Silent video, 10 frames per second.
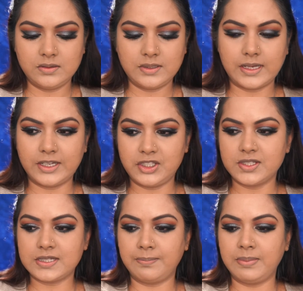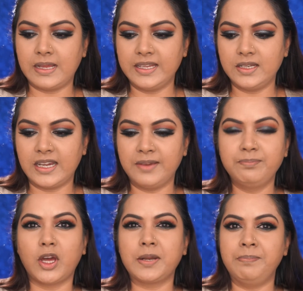that I just applied, I'm
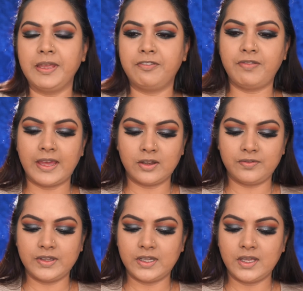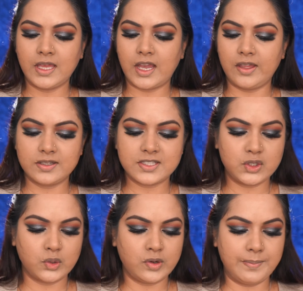not a big fan of it. I honestly
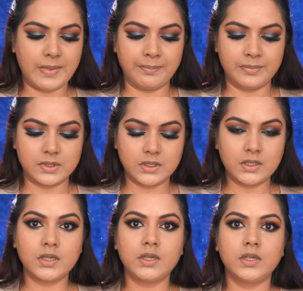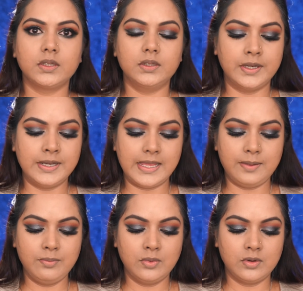don't remember the
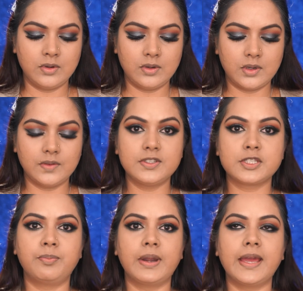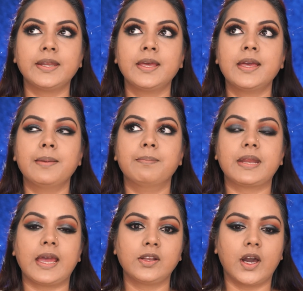name of this brand,
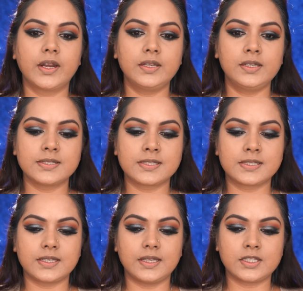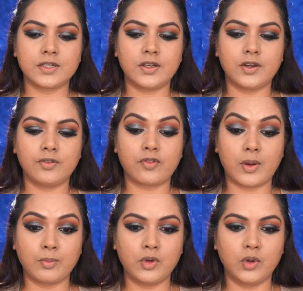but I got it in a set
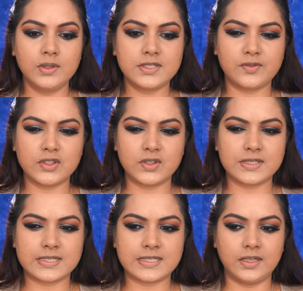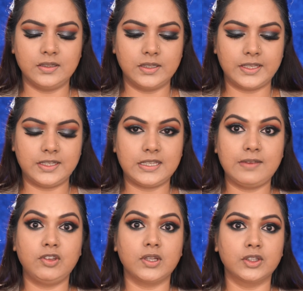from Kohl's. It was on sale, like it
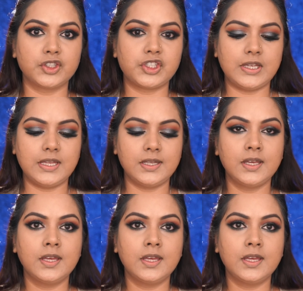came with other shade.